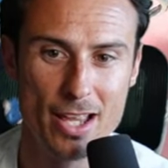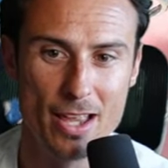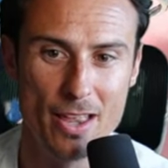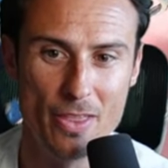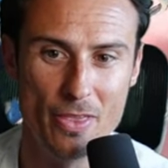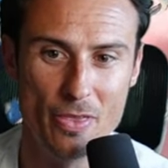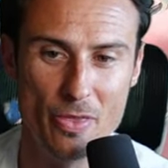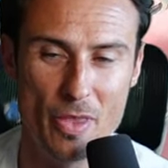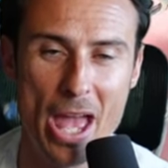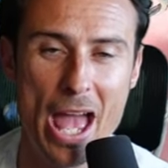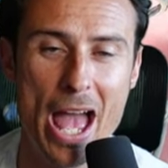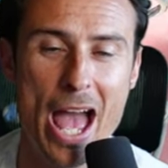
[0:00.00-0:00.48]

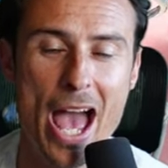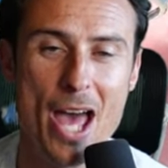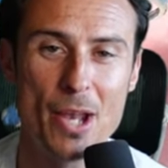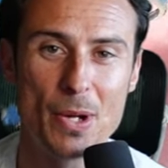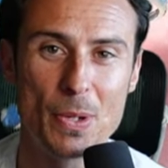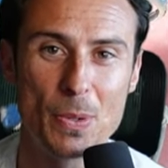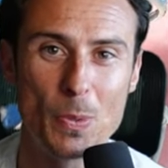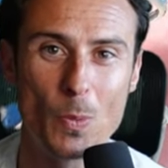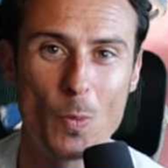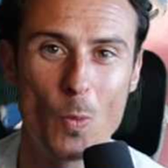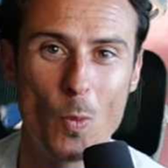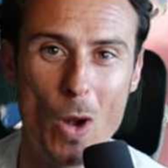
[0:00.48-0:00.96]
that
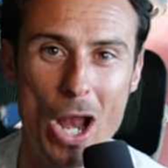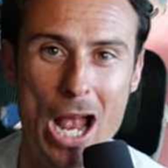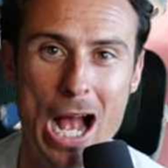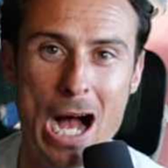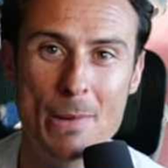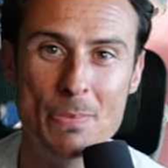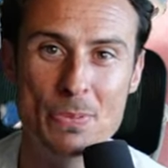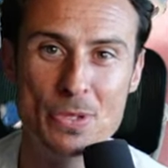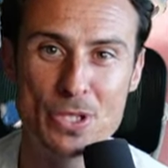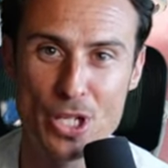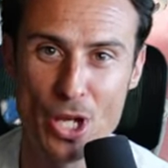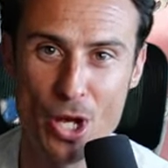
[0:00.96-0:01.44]

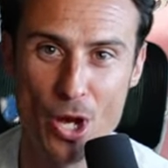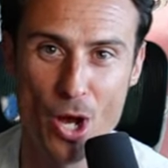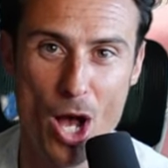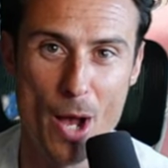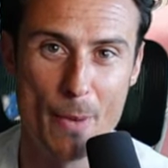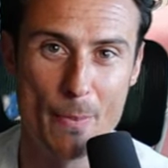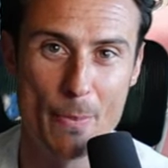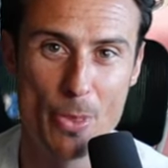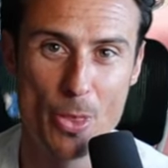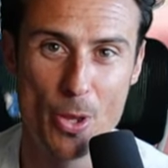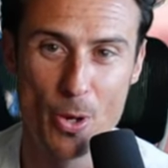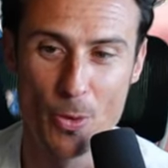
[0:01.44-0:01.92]
wraps
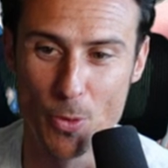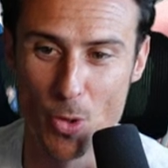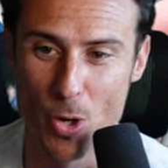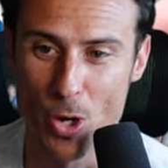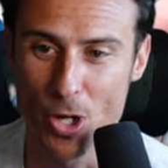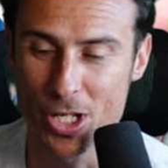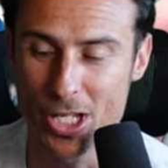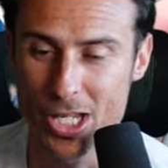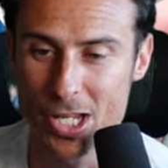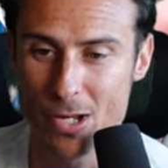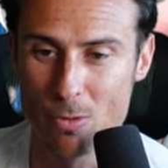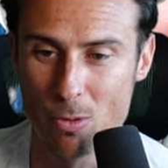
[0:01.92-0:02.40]
up the
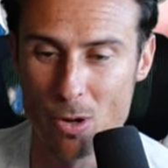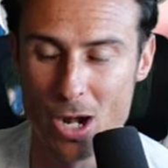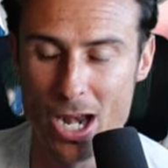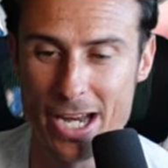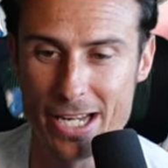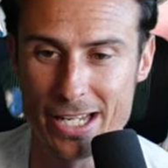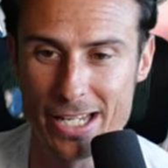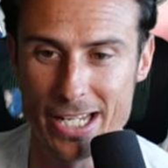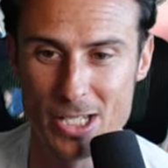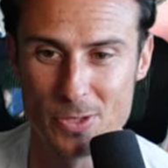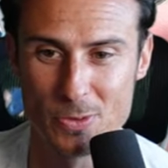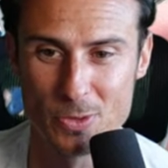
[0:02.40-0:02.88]
rookie
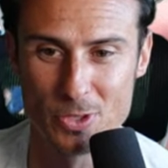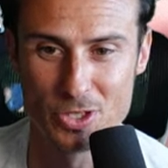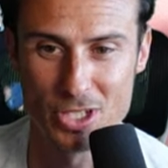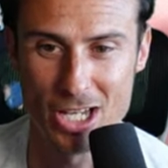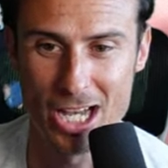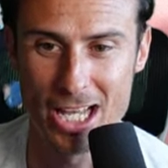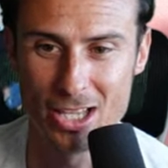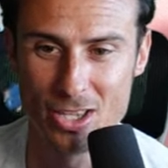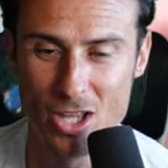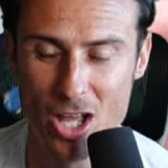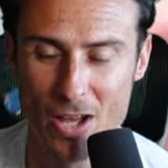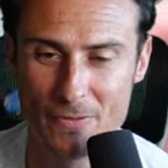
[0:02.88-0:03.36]
rankings. Well,
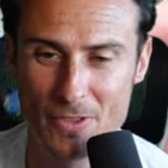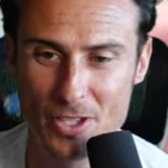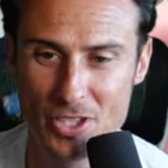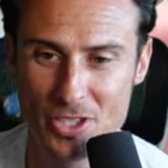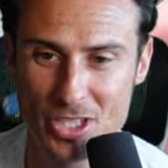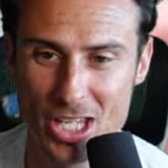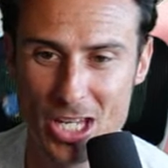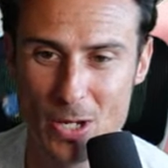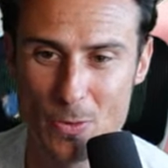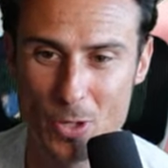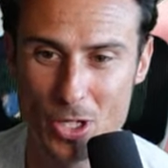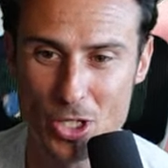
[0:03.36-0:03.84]
I love to
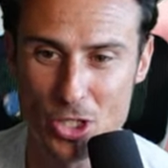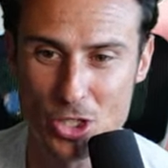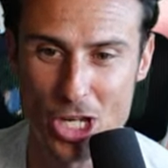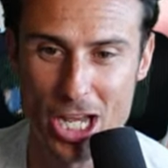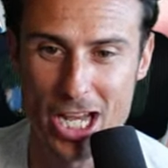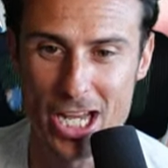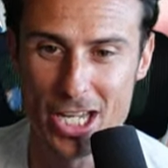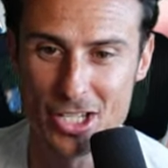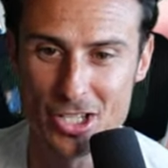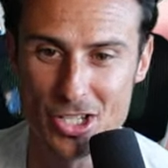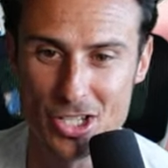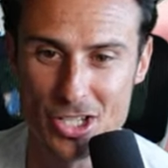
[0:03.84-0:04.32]
see what
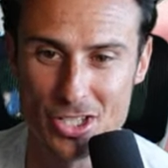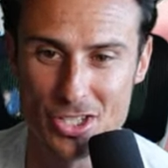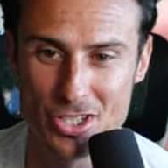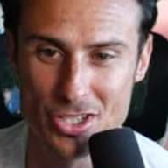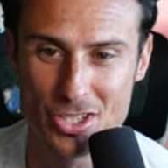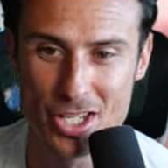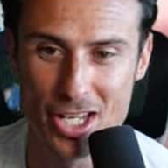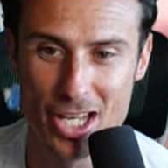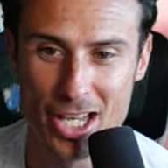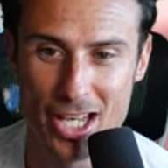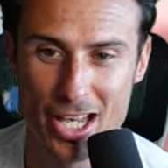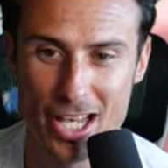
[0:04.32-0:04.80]

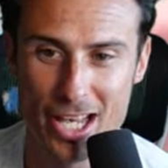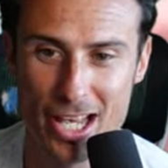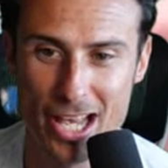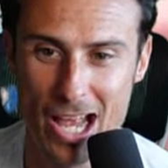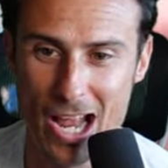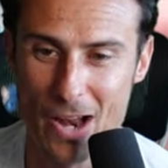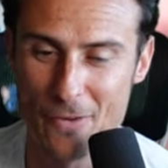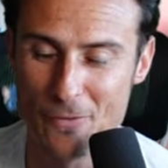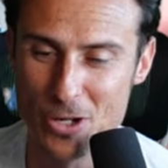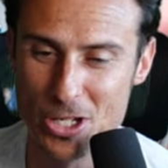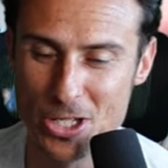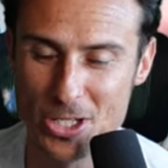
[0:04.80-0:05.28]
changes
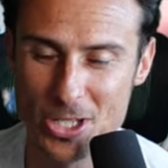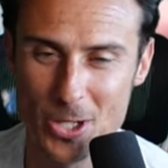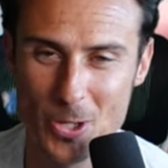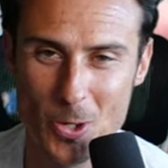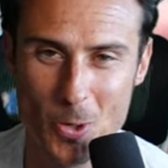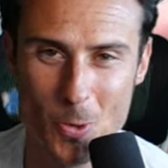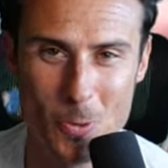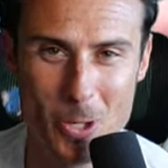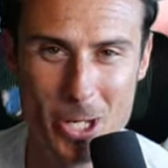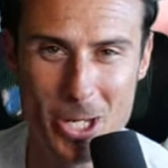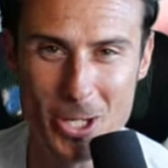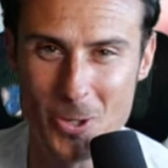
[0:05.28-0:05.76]
every
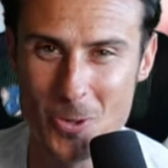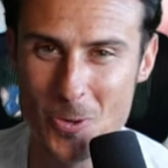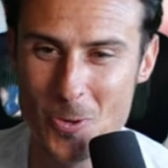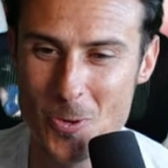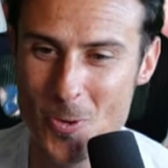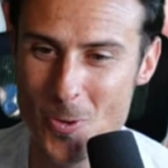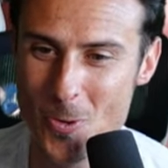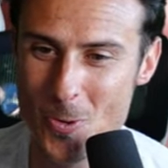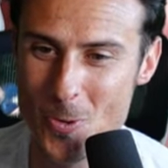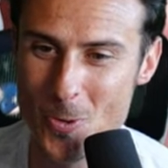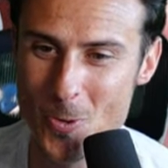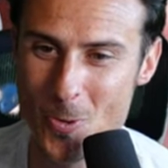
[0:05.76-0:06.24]
single week,
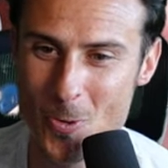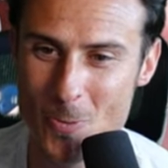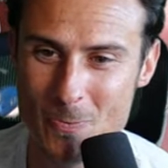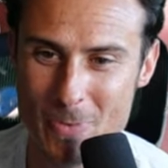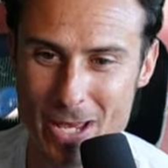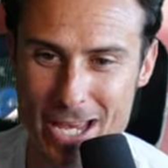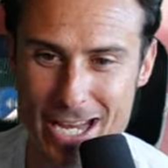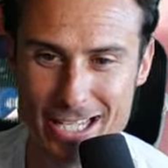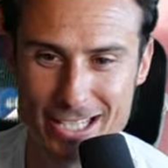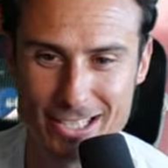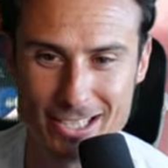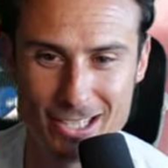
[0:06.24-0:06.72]
who makes the